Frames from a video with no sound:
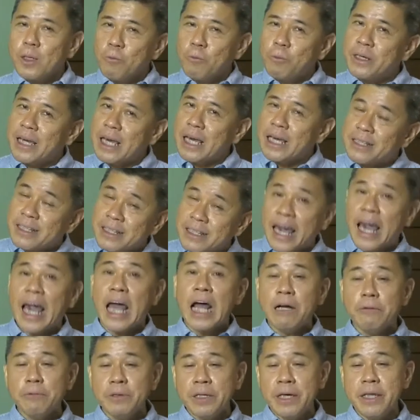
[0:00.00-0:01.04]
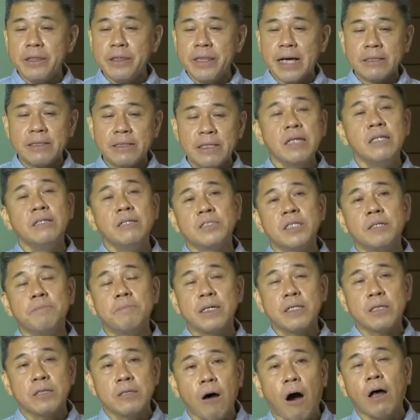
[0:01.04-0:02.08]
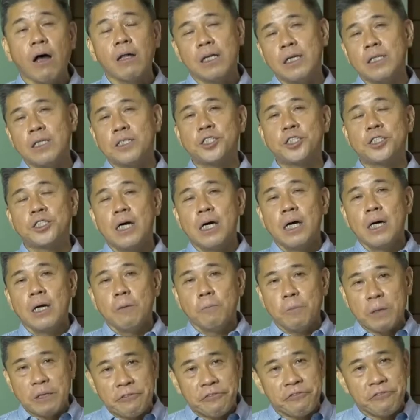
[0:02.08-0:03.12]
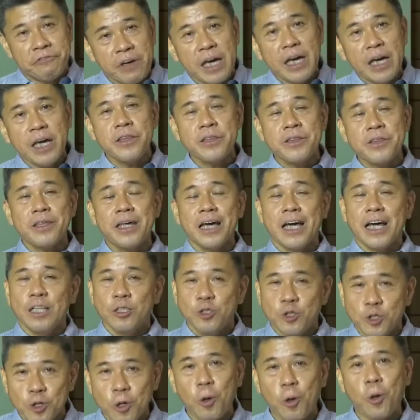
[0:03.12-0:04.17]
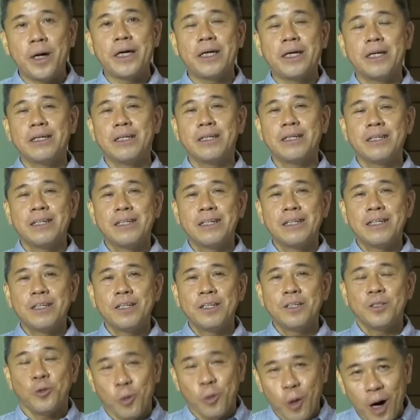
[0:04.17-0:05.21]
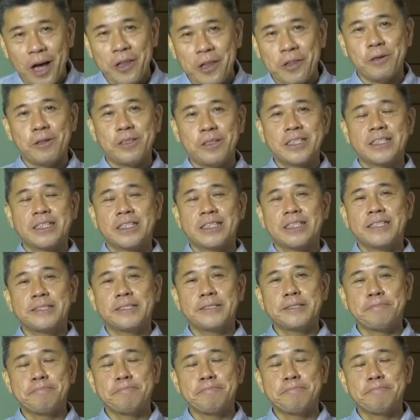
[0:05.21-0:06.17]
we can carry that intimate knowledge with faith and joy to others.